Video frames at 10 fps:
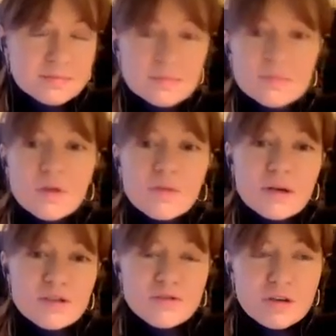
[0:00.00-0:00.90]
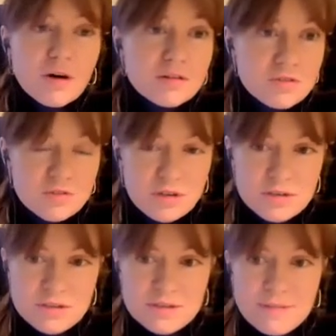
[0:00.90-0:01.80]
not much of a
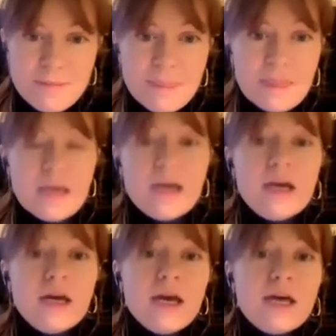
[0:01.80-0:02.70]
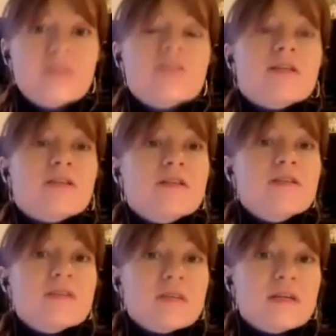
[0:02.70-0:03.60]
contrast. And
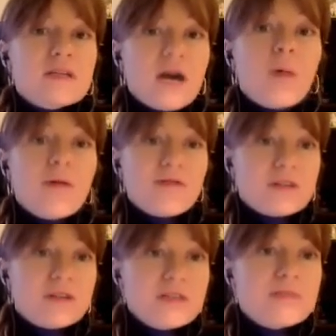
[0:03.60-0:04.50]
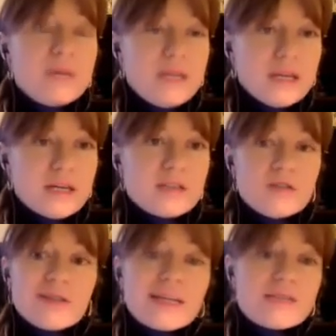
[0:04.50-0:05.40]
this, however, in this meaning is
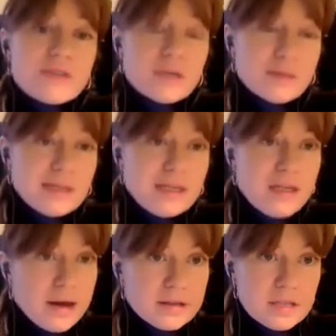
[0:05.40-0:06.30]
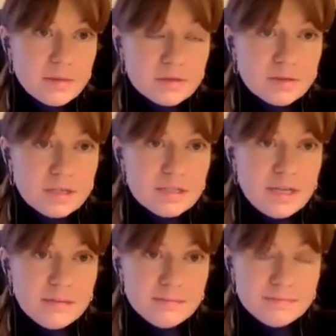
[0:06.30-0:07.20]
used less frequently in academic
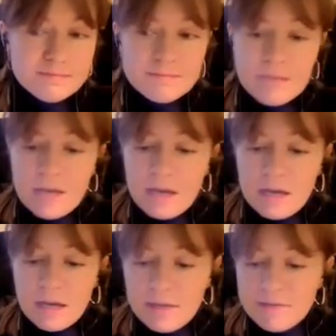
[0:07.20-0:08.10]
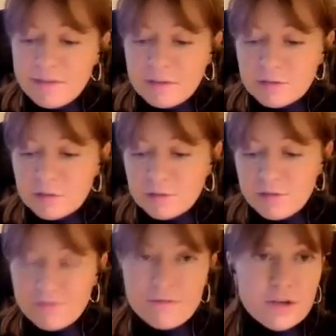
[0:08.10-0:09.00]
writing. I have found
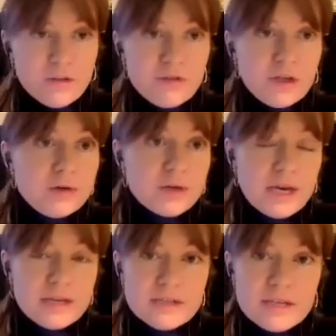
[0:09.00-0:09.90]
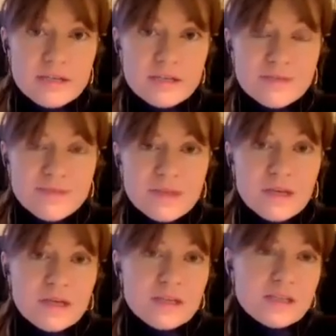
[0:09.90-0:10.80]
only very few cases.
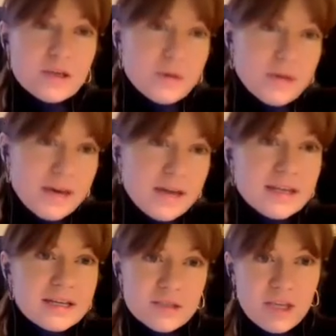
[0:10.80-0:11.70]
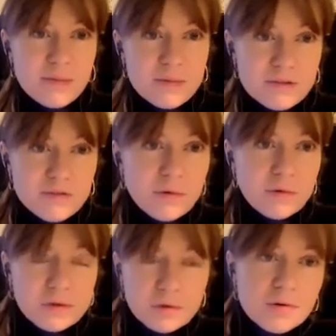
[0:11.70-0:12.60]
So again, let's keep it
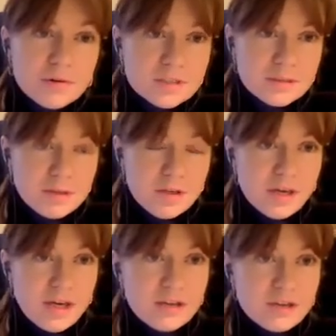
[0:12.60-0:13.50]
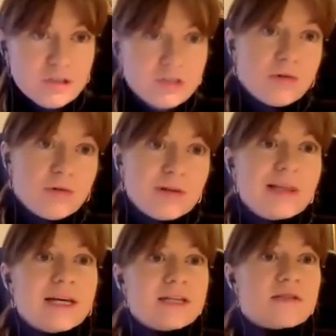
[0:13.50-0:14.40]
for oral communication or
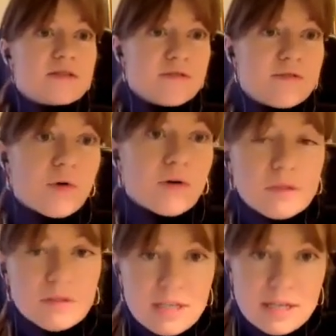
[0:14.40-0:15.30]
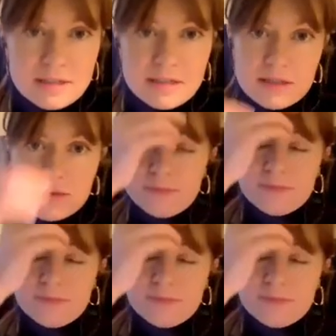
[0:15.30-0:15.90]
less formal texts.